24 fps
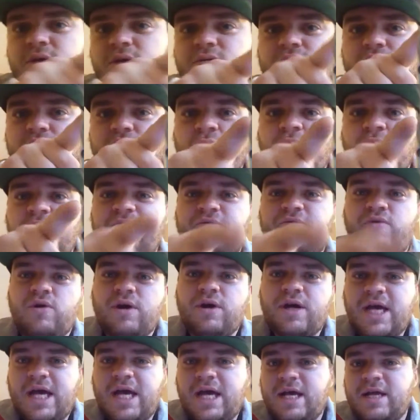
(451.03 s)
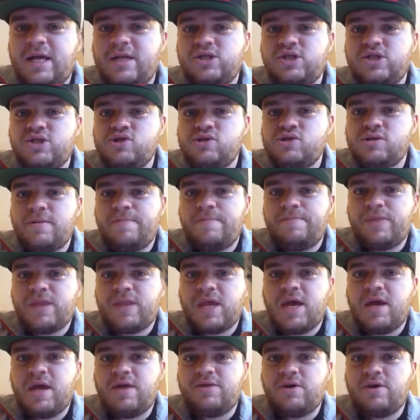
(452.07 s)
Now we use 24 gauge
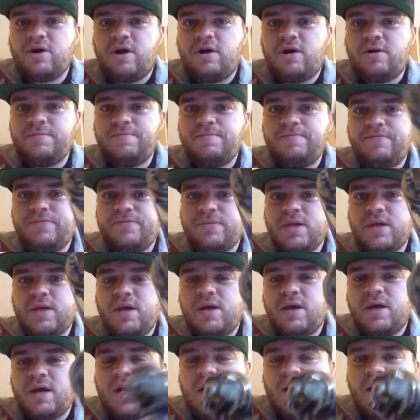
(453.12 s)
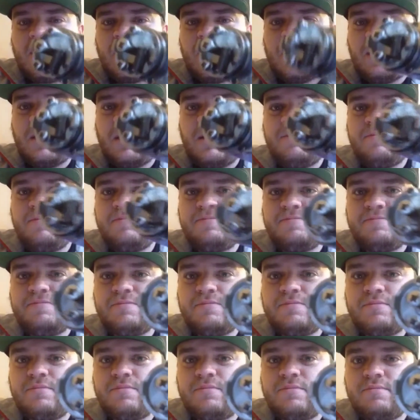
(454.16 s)
Kanthal.
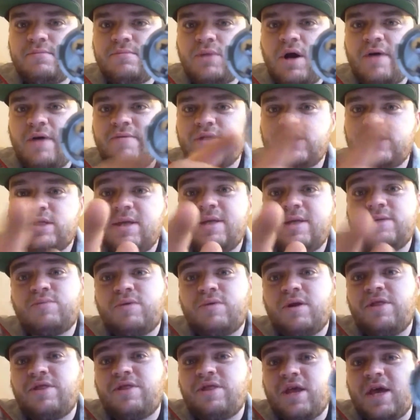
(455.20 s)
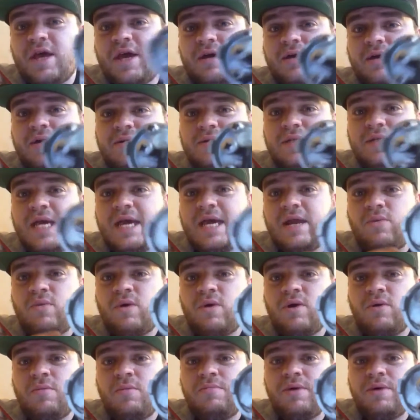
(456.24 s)
Obviously it's pretty thick to
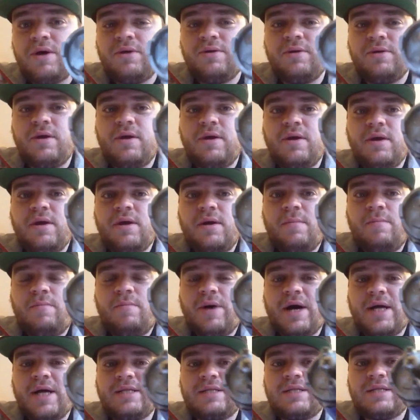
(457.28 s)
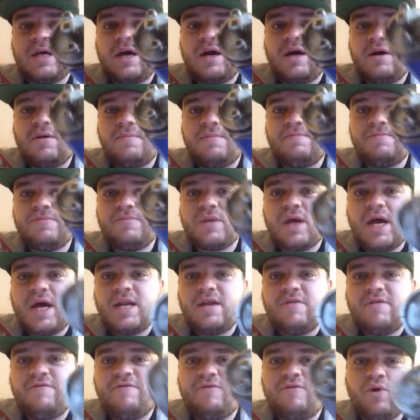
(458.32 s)
get a 1 ohm build, but
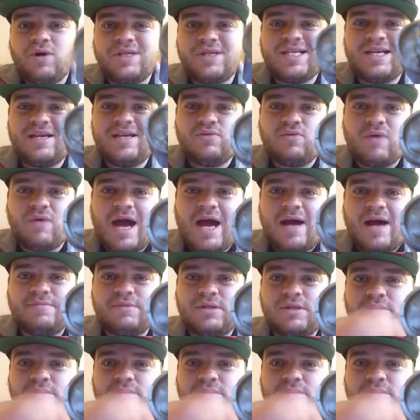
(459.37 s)
I did 14